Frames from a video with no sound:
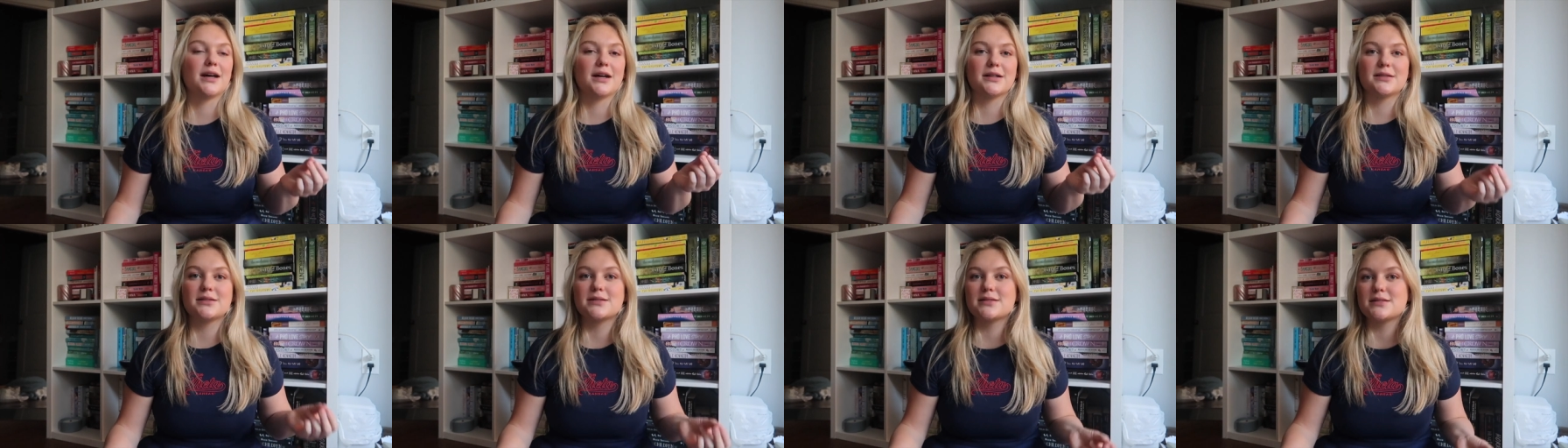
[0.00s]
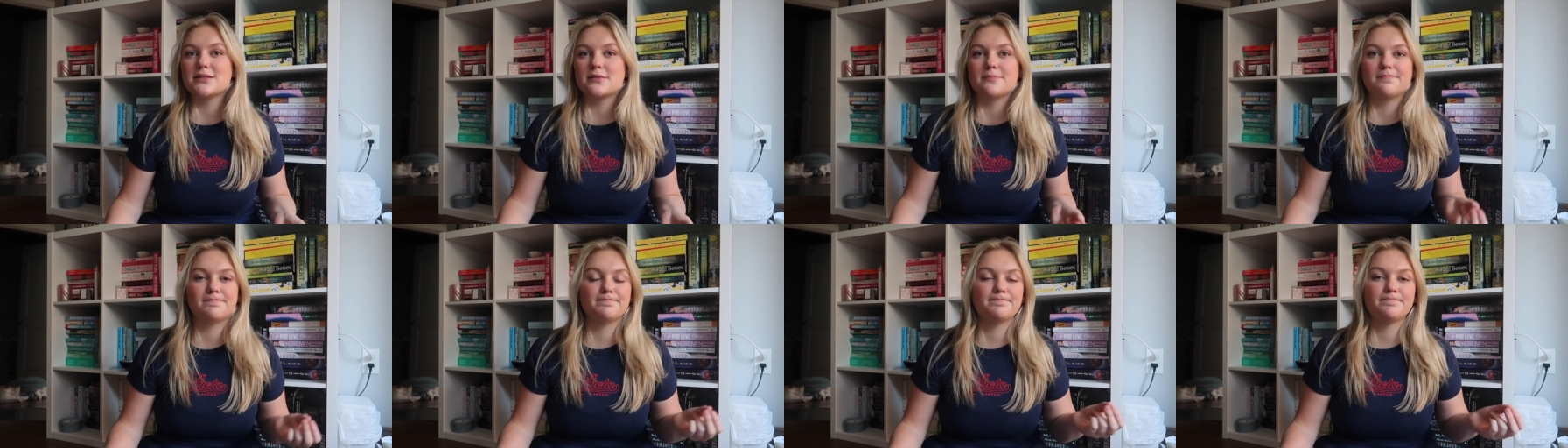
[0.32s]

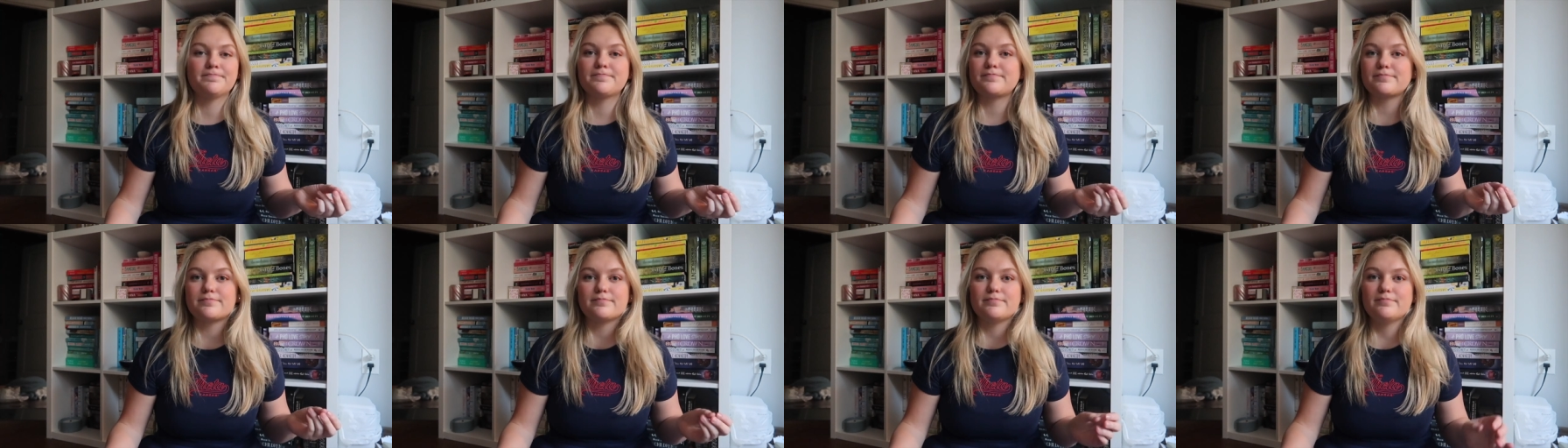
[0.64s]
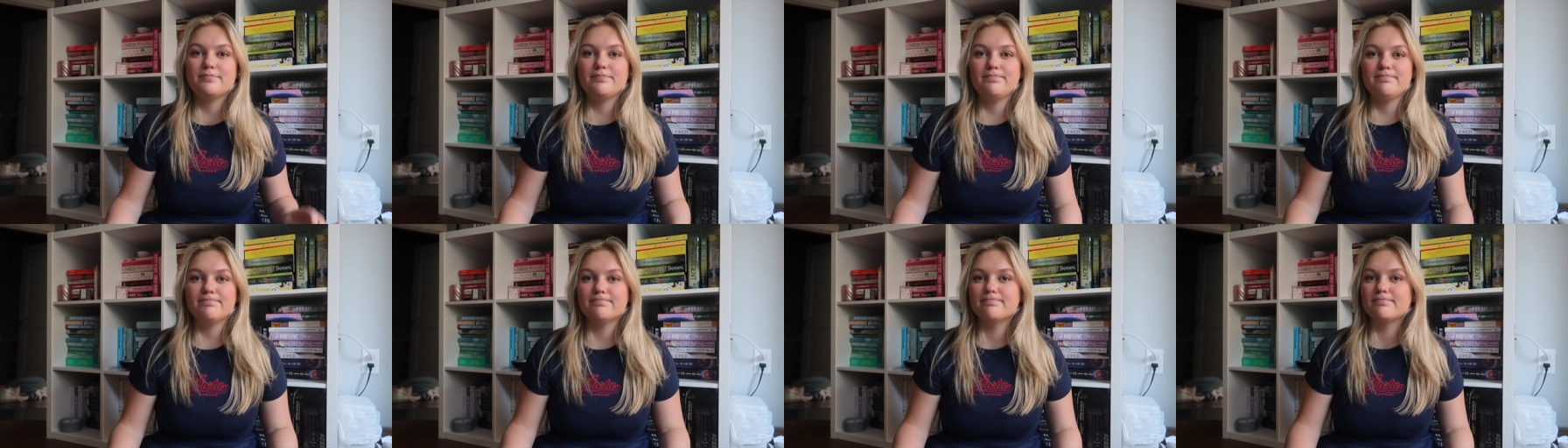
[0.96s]
it's
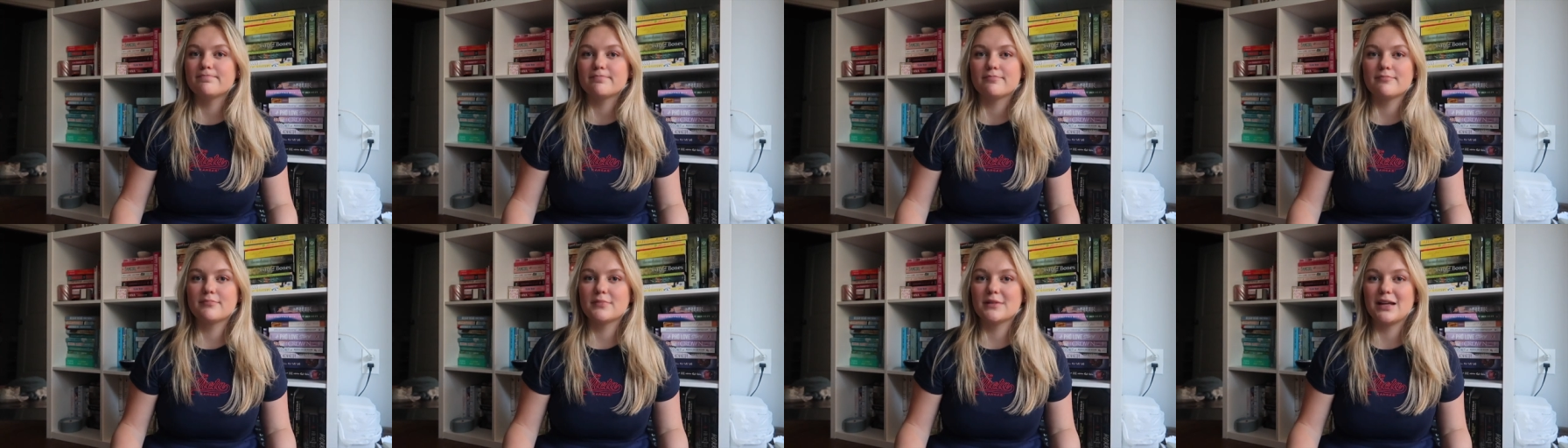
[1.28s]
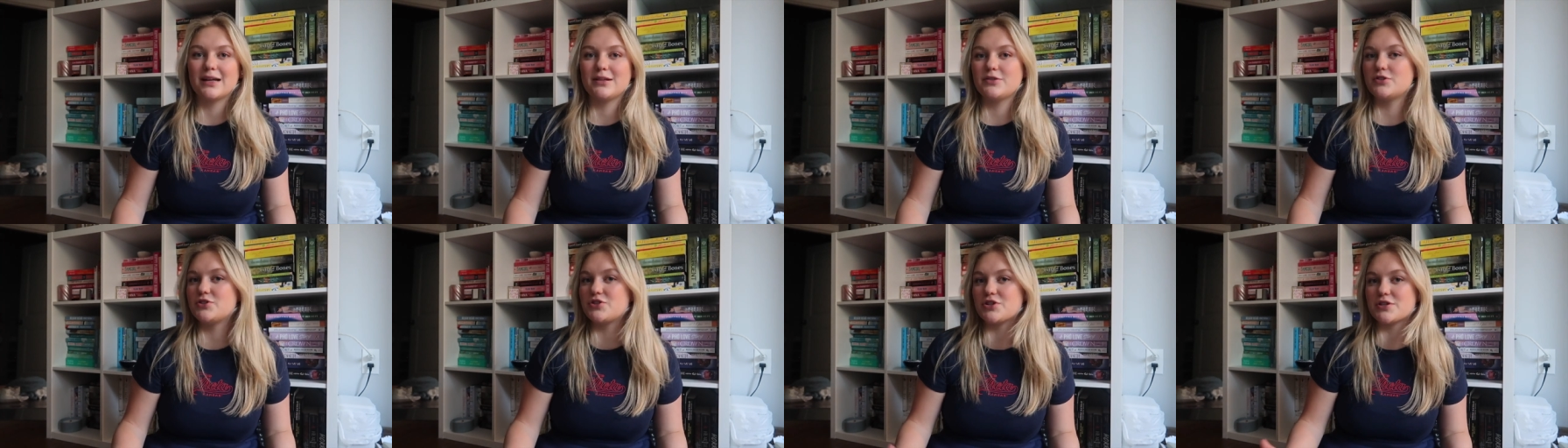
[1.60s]

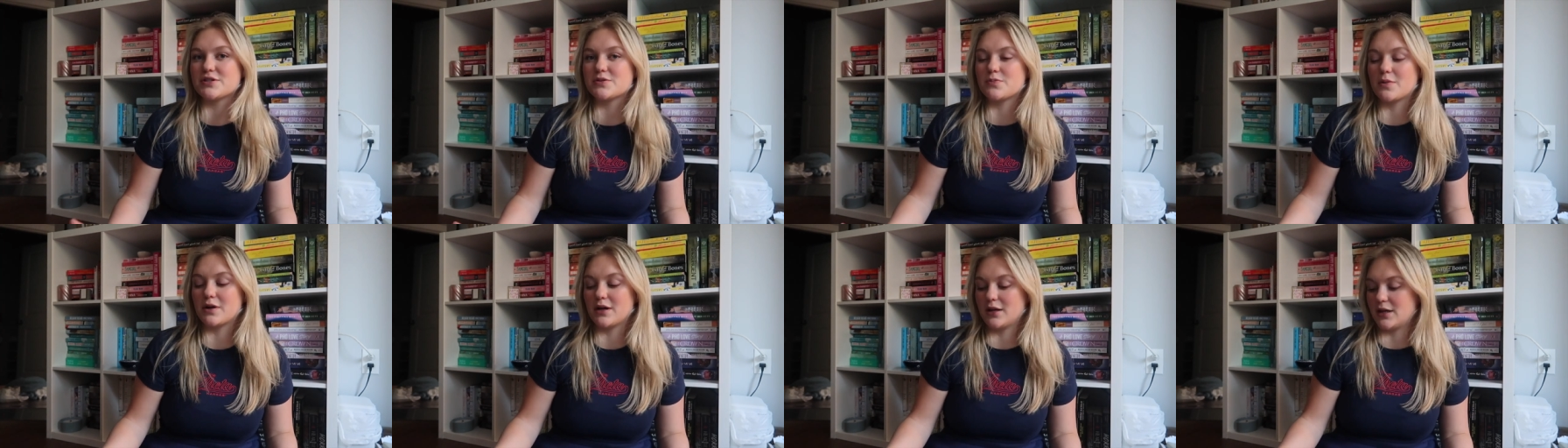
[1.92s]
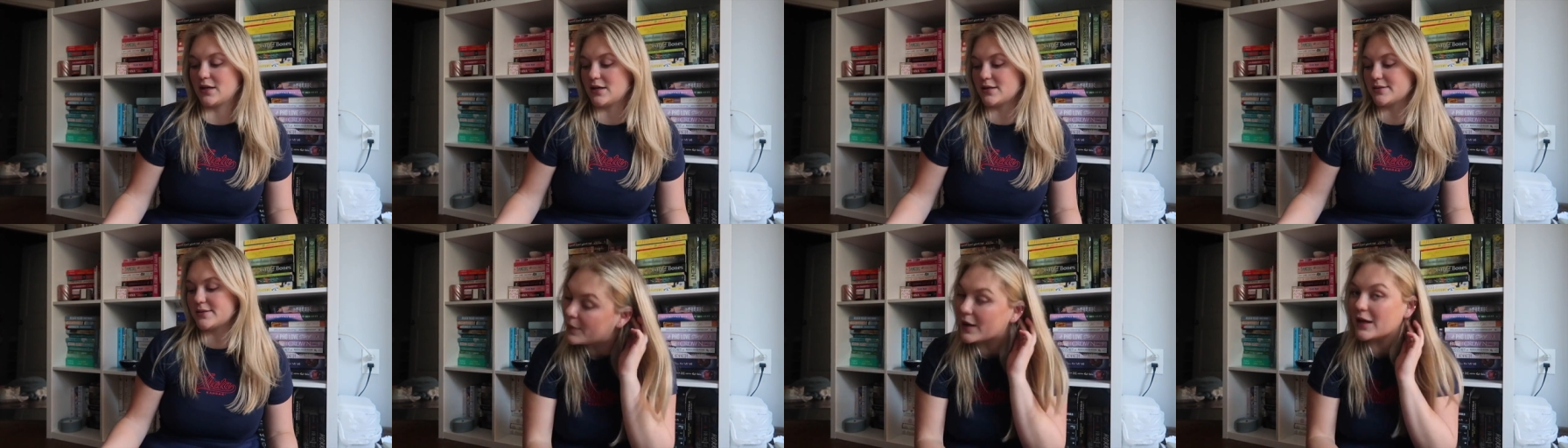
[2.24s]
just what it
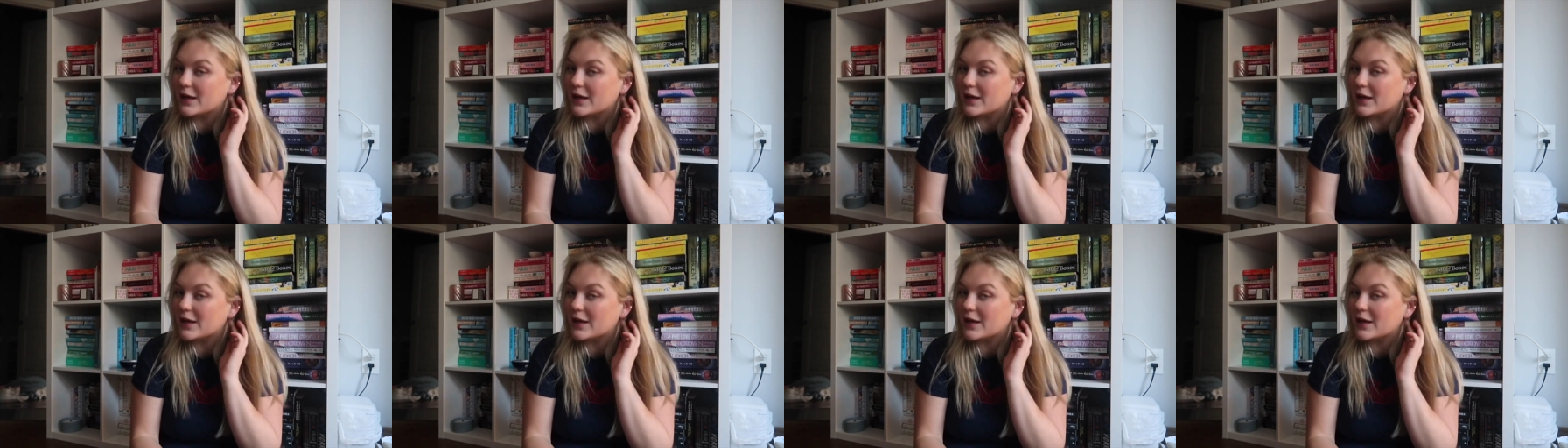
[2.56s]
is.